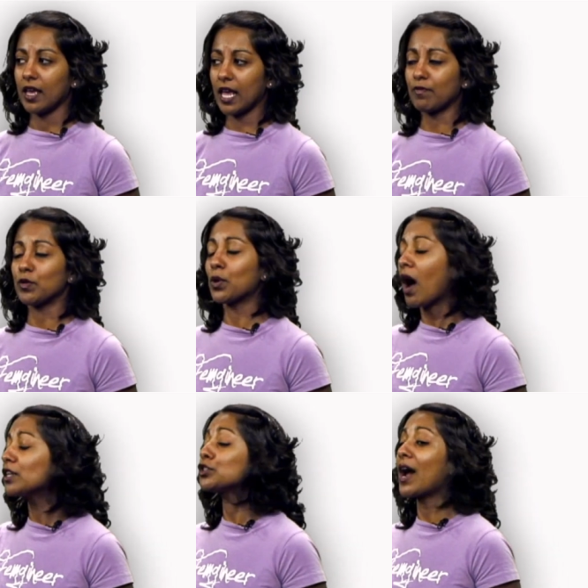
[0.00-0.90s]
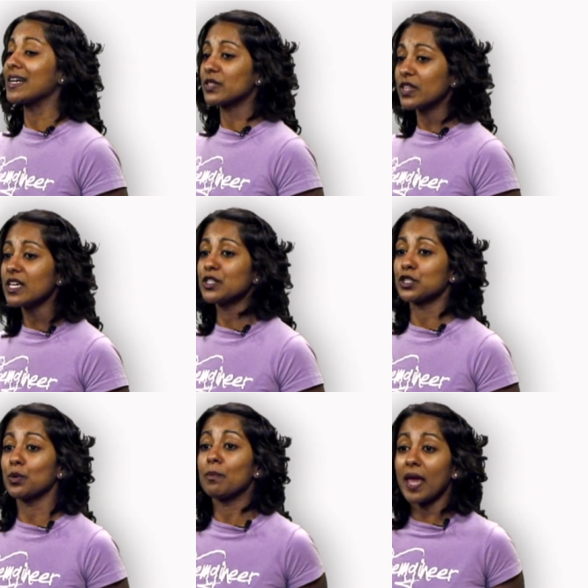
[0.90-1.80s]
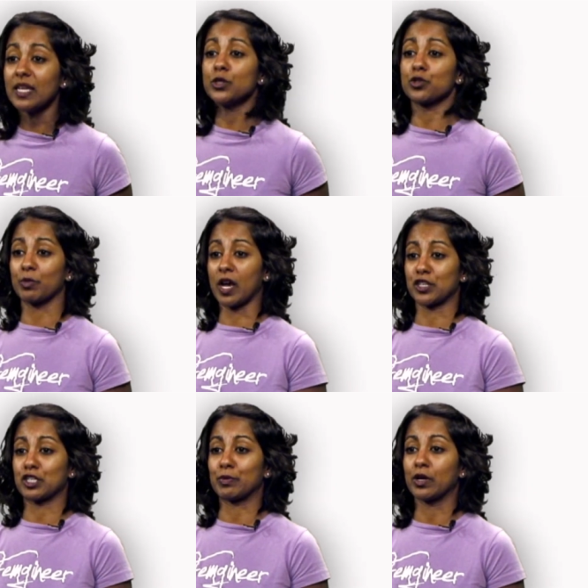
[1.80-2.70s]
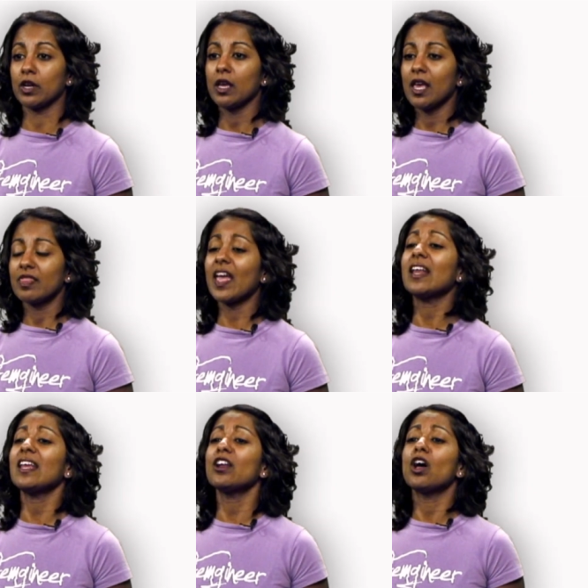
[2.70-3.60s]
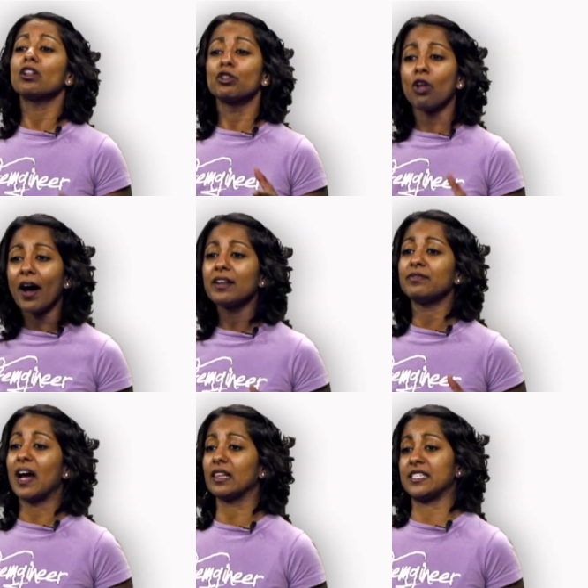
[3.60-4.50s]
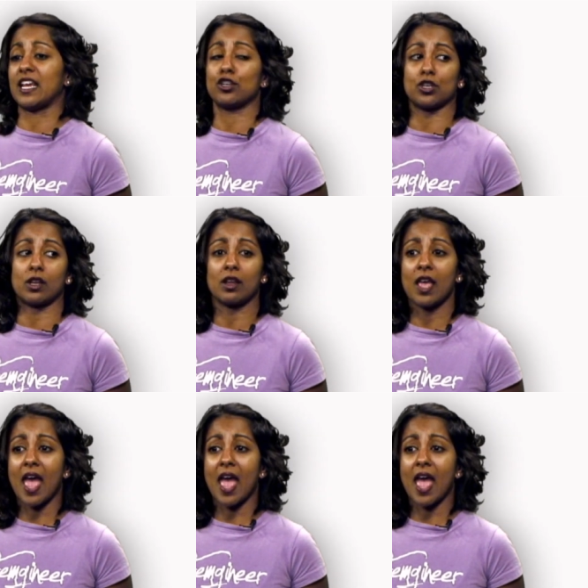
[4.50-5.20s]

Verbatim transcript: if you contrast this to a mainstream customer, they need a lot of validation.